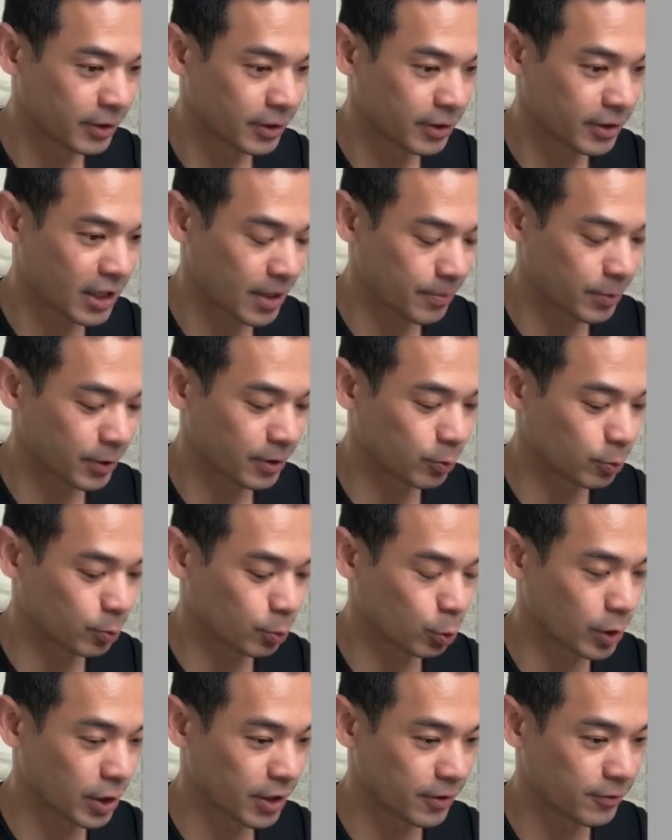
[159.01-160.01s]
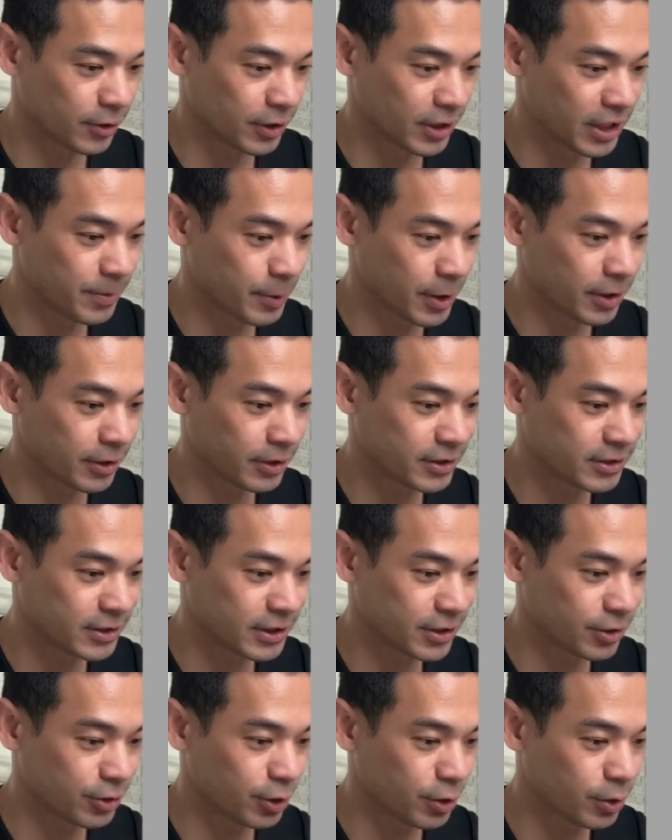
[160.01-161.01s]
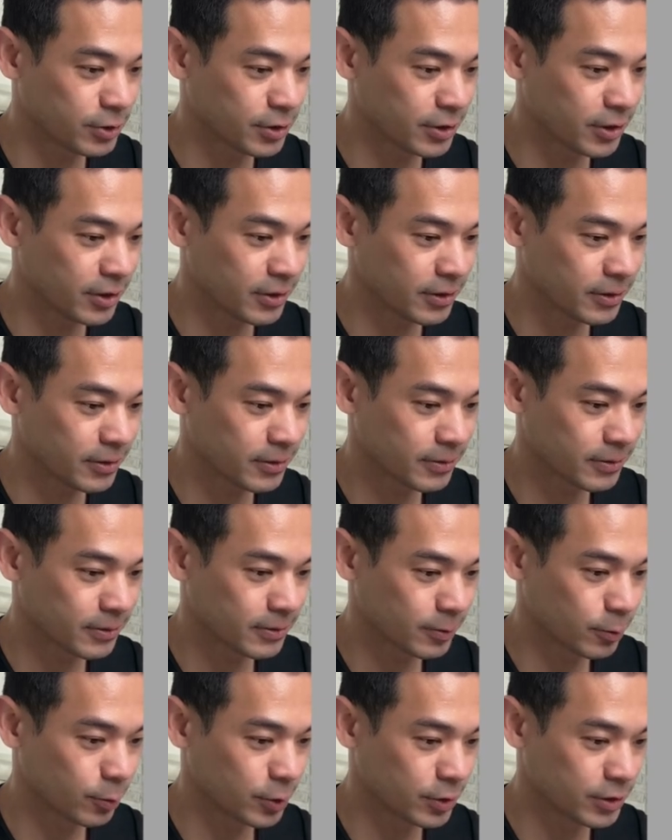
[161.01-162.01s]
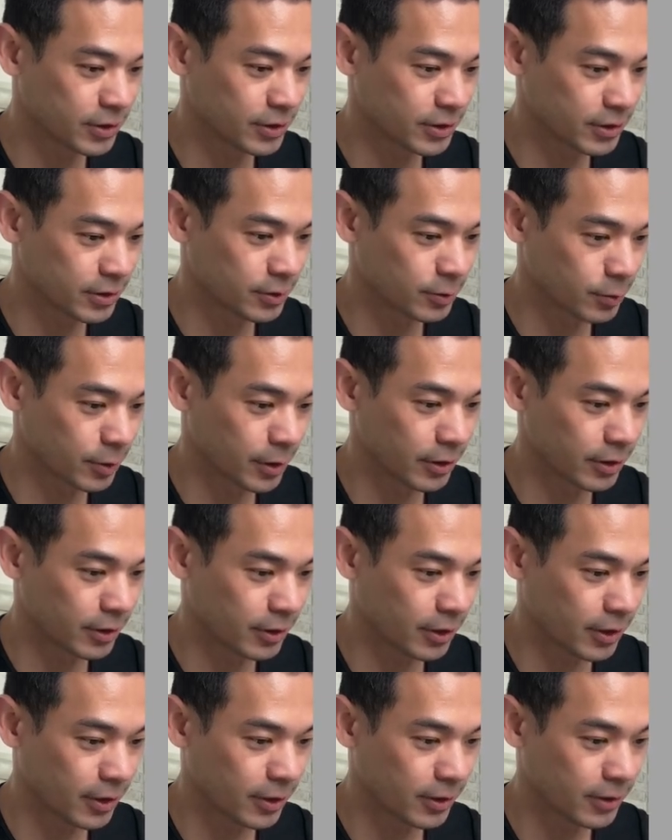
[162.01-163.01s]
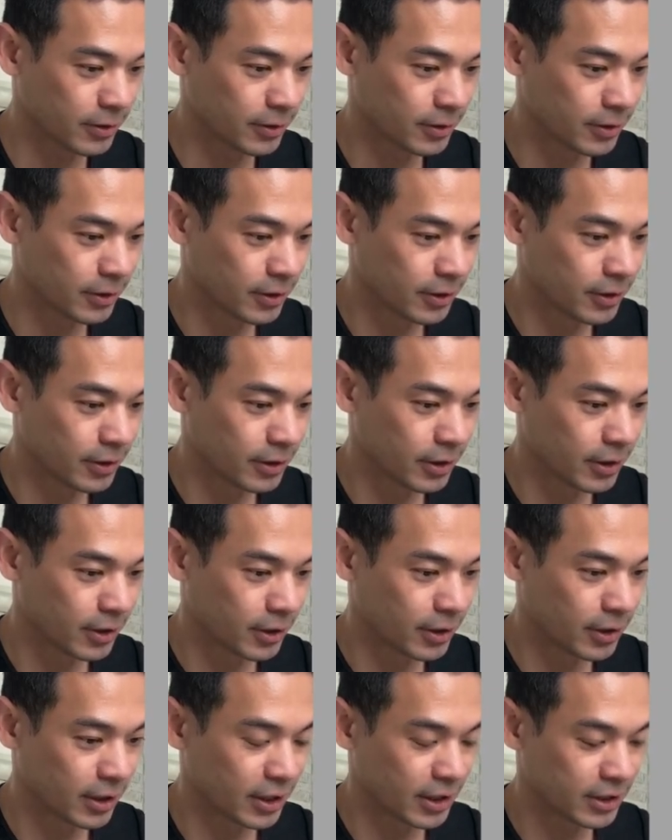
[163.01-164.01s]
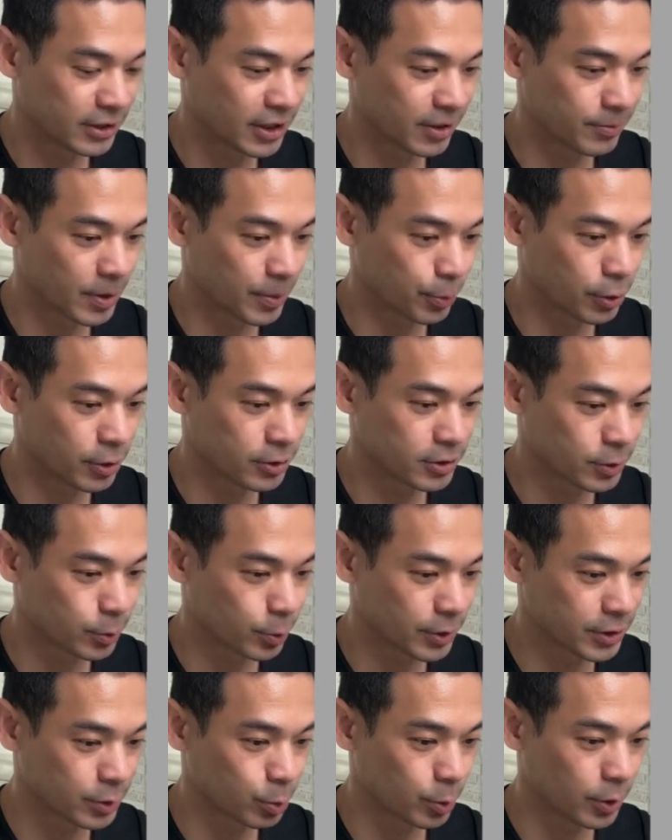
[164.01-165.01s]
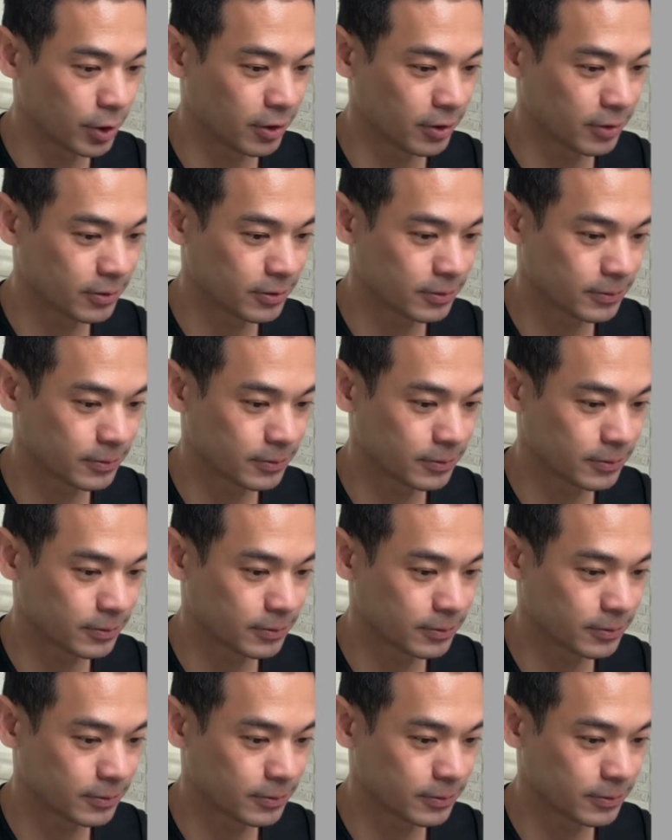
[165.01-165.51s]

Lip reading: Type in whatever email it is that you're using, which is right there. I like to give my personal one as well.